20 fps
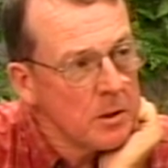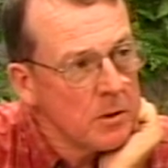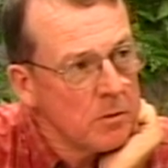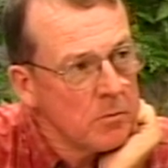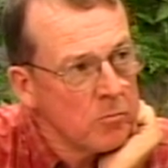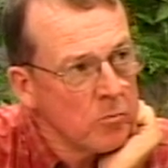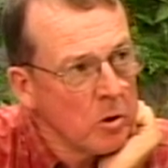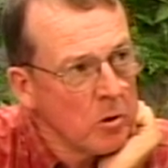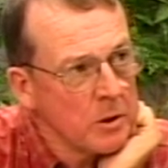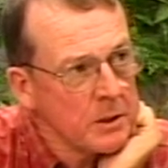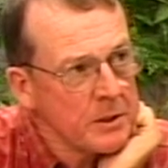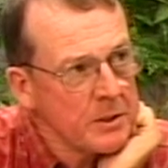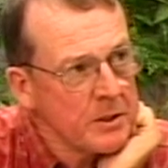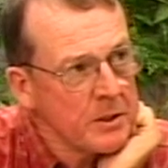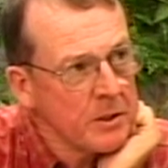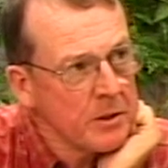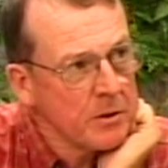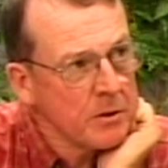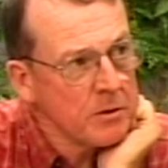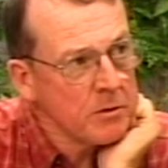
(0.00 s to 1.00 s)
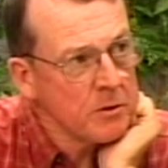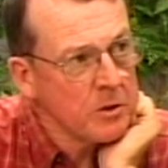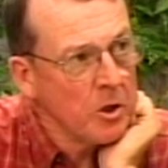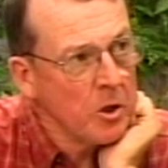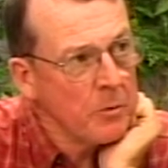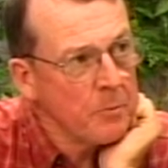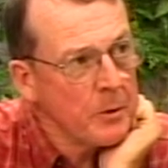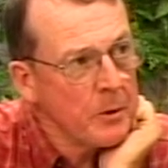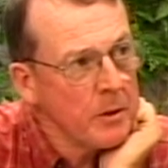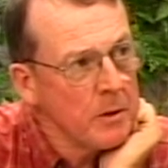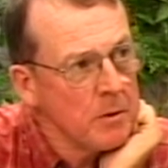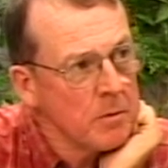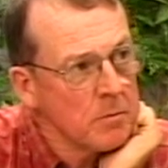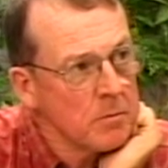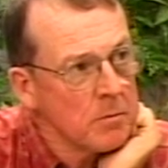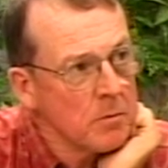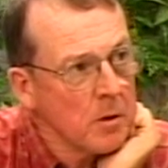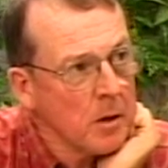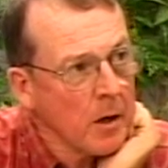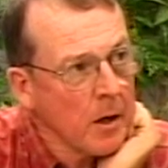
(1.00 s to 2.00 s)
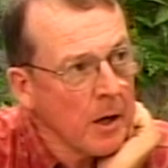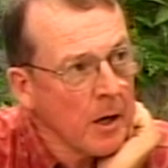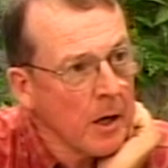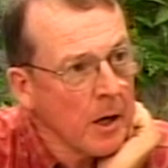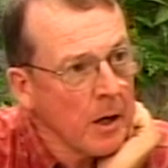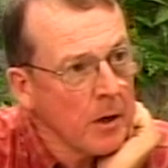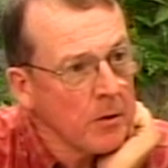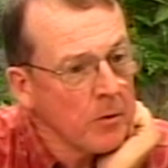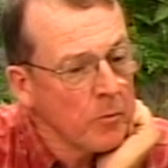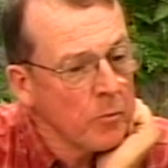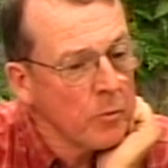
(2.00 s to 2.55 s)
Roland Senior, Toby, and